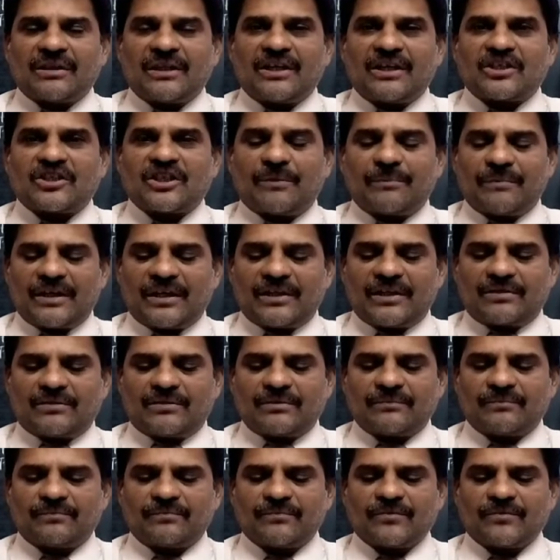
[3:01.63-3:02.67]
and some as
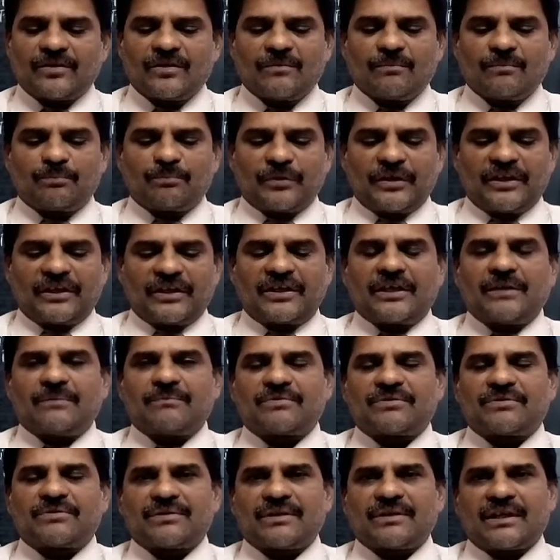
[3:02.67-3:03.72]

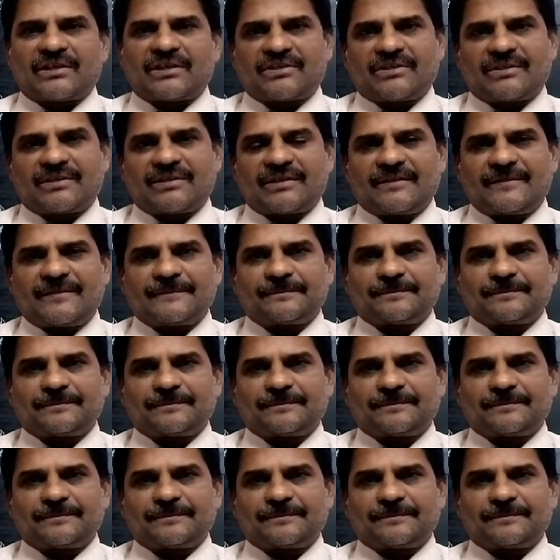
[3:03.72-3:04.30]
pilgrims, etc.